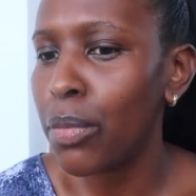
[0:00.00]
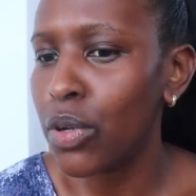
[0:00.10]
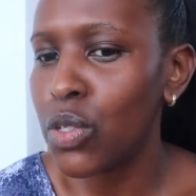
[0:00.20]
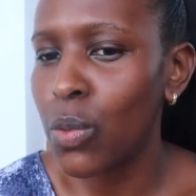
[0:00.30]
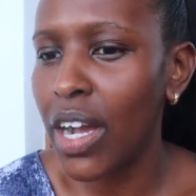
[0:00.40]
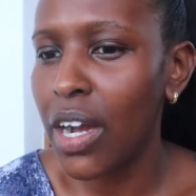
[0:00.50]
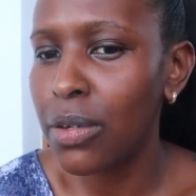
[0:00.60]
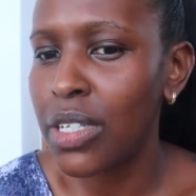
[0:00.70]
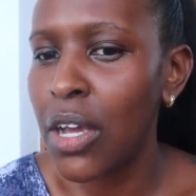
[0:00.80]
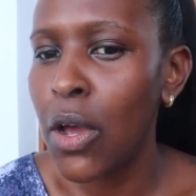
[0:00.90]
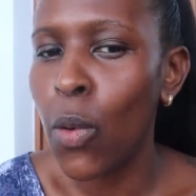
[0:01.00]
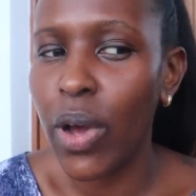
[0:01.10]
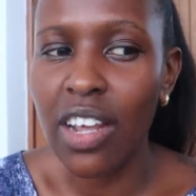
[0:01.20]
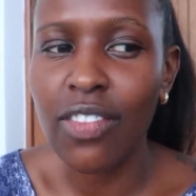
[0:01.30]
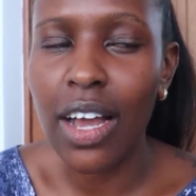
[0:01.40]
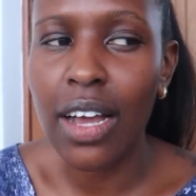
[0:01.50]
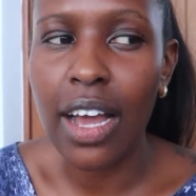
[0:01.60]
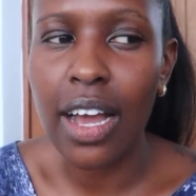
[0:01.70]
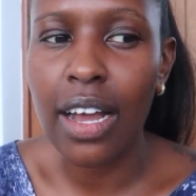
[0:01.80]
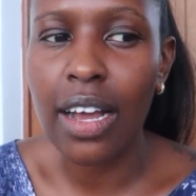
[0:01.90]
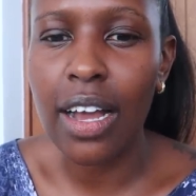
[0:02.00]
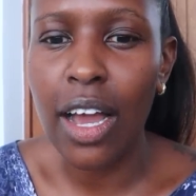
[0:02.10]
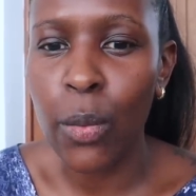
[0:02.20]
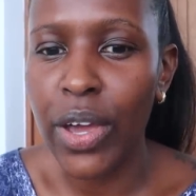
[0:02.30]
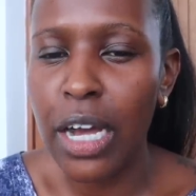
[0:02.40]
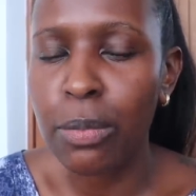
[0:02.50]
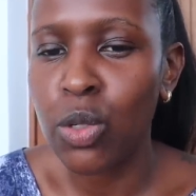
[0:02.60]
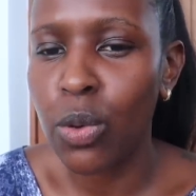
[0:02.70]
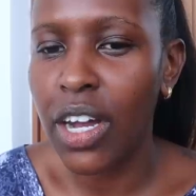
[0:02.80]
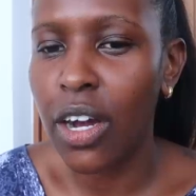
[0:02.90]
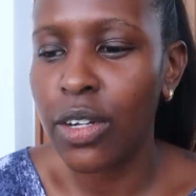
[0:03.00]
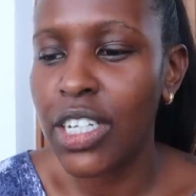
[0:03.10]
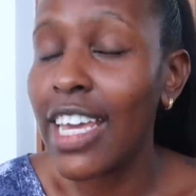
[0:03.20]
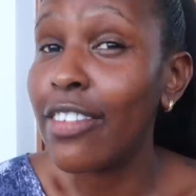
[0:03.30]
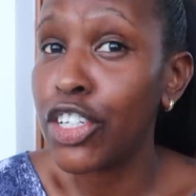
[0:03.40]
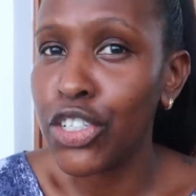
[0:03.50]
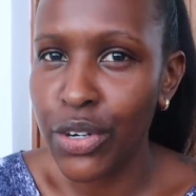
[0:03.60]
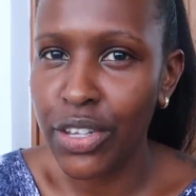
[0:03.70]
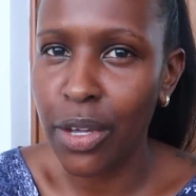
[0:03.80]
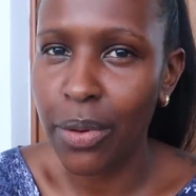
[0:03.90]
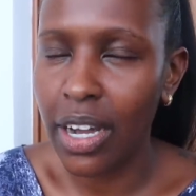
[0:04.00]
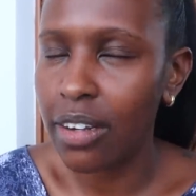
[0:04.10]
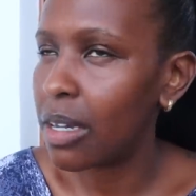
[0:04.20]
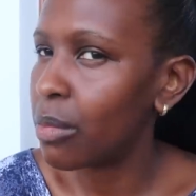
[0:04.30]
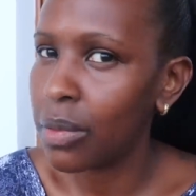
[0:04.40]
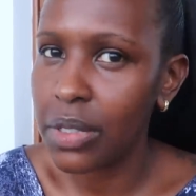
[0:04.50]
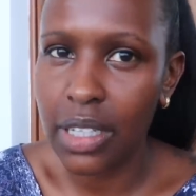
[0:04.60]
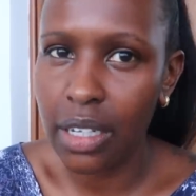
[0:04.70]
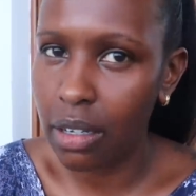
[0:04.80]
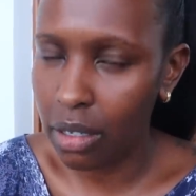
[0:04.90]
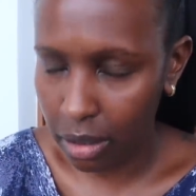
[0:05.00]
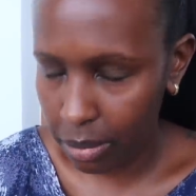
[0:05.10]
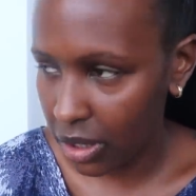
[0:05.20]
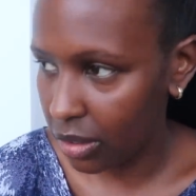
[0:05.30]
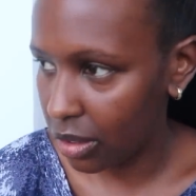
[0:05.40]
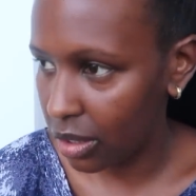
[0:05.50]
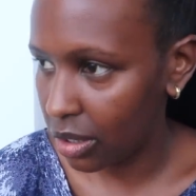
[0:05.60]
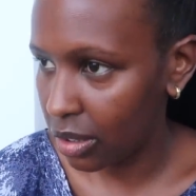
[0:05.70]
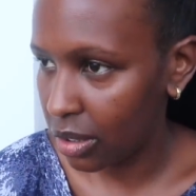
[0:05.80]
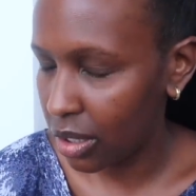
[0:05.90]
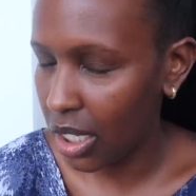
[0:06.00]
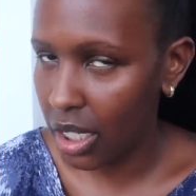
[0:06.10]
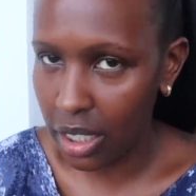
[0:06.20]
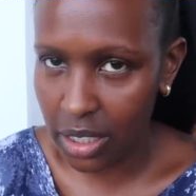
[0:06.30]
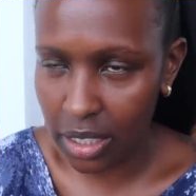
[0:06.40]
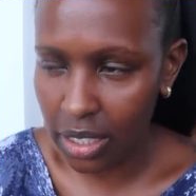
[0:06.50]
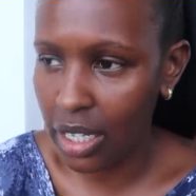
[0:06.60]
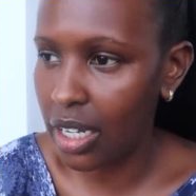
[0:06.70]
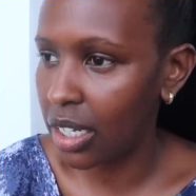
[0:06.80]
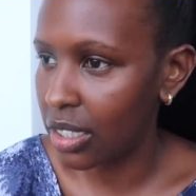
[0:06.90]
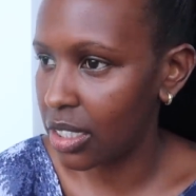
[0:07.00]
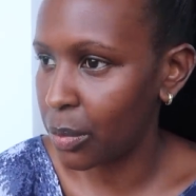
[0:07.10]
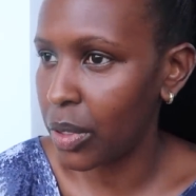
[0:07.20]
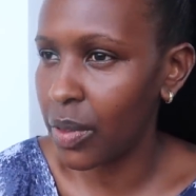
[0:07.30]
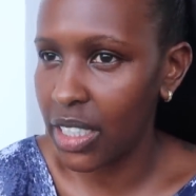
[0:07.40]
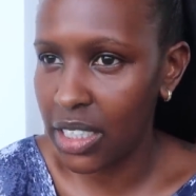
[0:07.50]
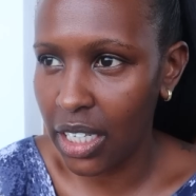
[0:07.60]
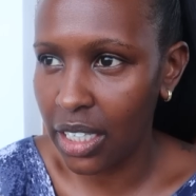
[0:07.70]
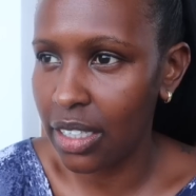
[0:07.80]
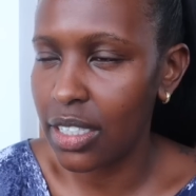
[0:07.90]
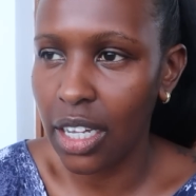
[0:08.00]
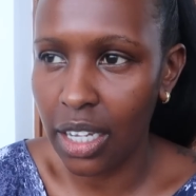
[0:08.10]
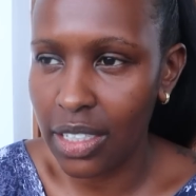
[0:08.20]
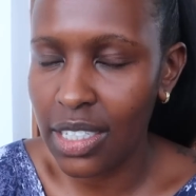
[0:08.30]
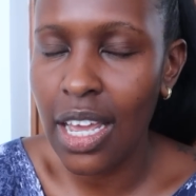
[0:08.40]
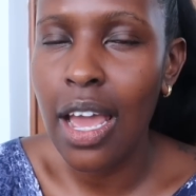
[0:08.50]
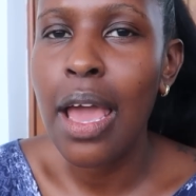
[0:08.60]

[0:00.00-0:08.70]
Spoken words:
post-workout. Whenever I wake up to work out, even during the workout, I'm always like, oh my god, I hate it when will it end, this hurts.